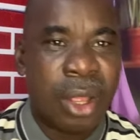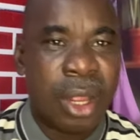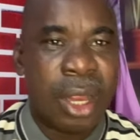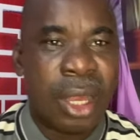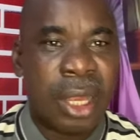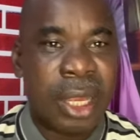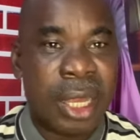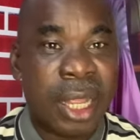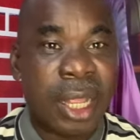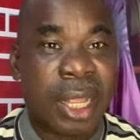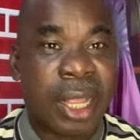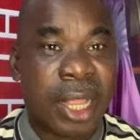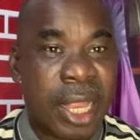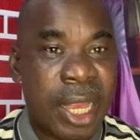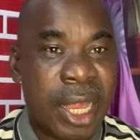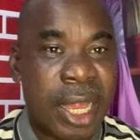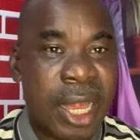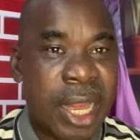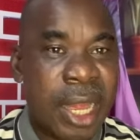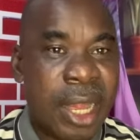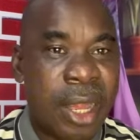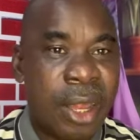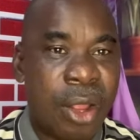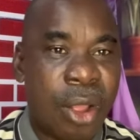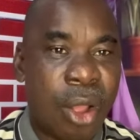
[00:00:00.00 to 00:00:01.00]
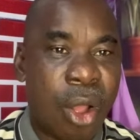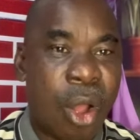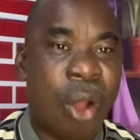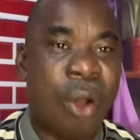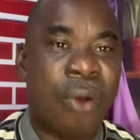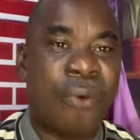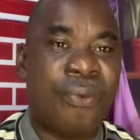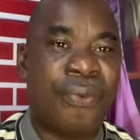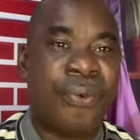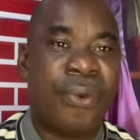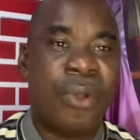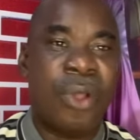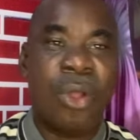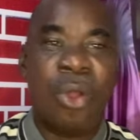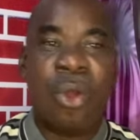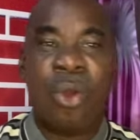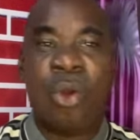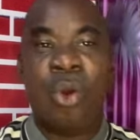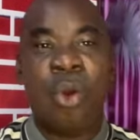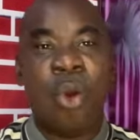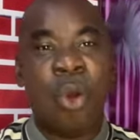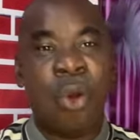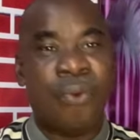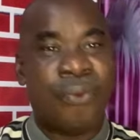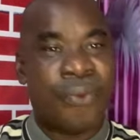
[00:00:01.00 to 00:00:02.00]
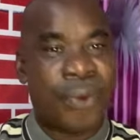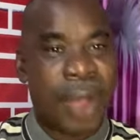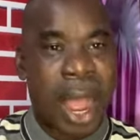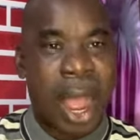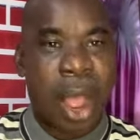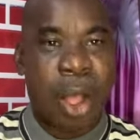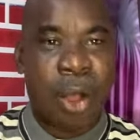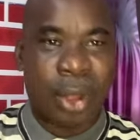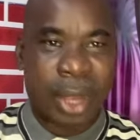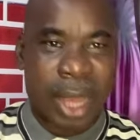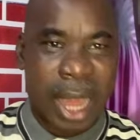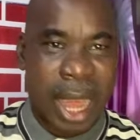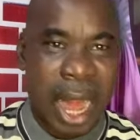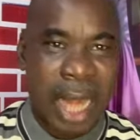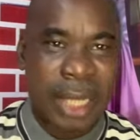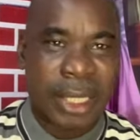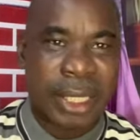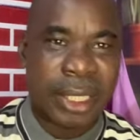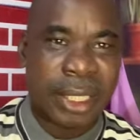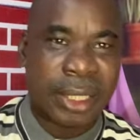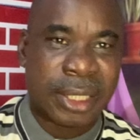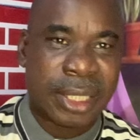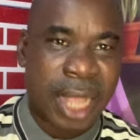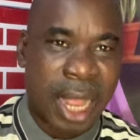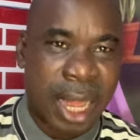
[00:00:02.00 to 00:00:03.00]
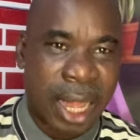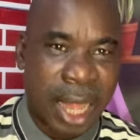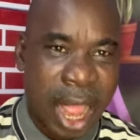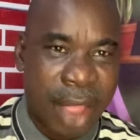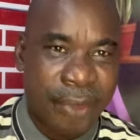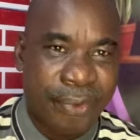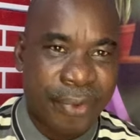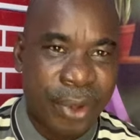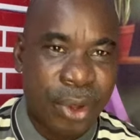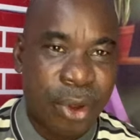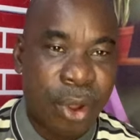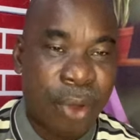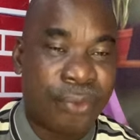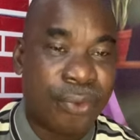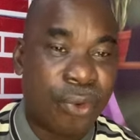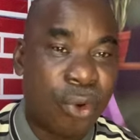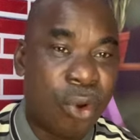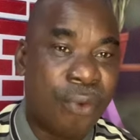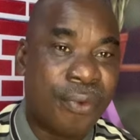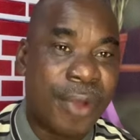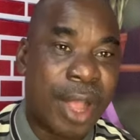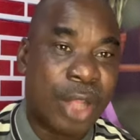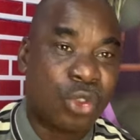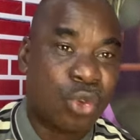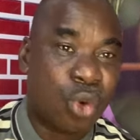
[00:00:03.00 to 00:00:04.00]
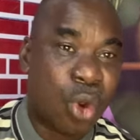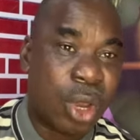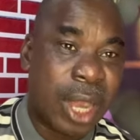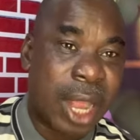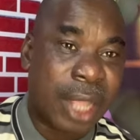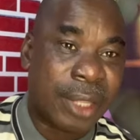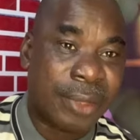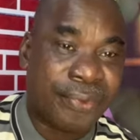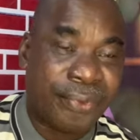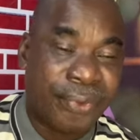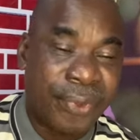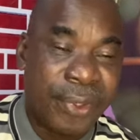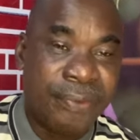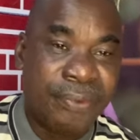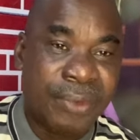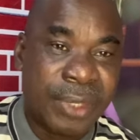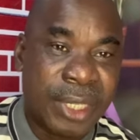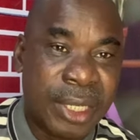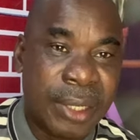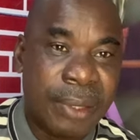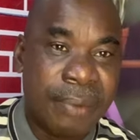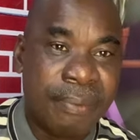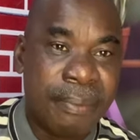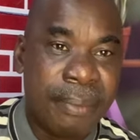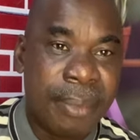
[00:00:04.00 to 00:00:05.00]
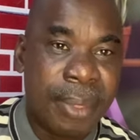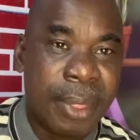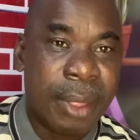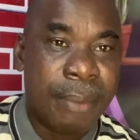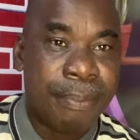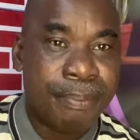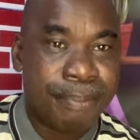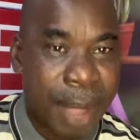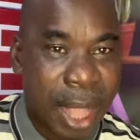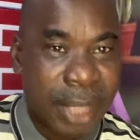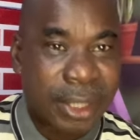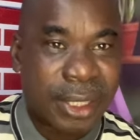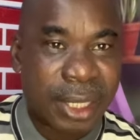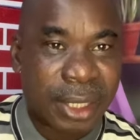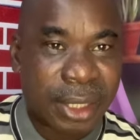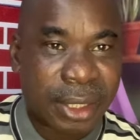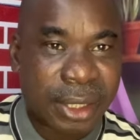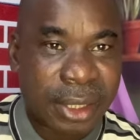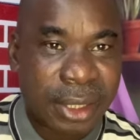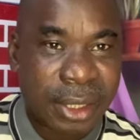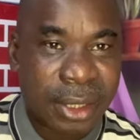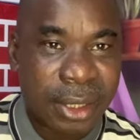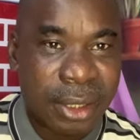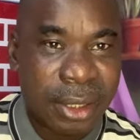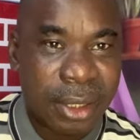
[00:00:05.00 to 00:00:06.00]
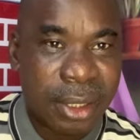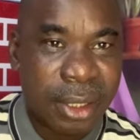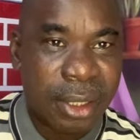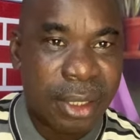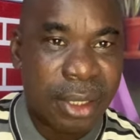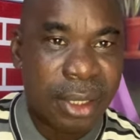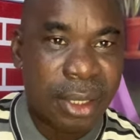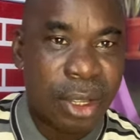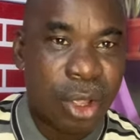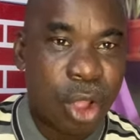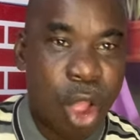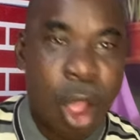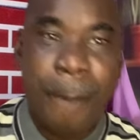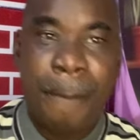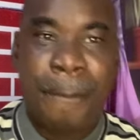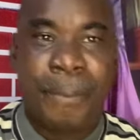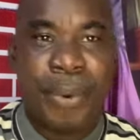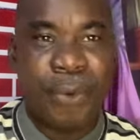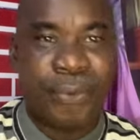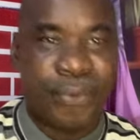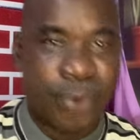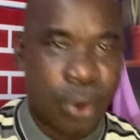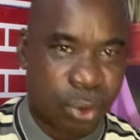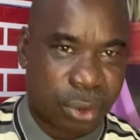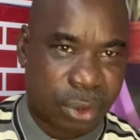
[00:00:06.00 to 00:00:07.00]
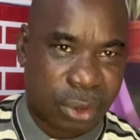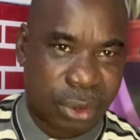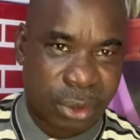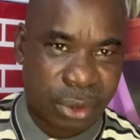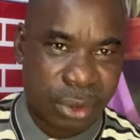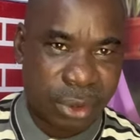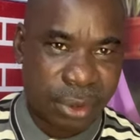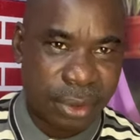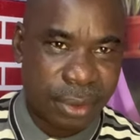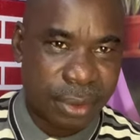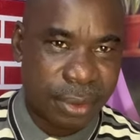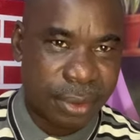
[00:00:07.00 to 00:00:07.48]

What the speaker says: the killing of over, or rather disaliving of over 250 persons, unprovoked.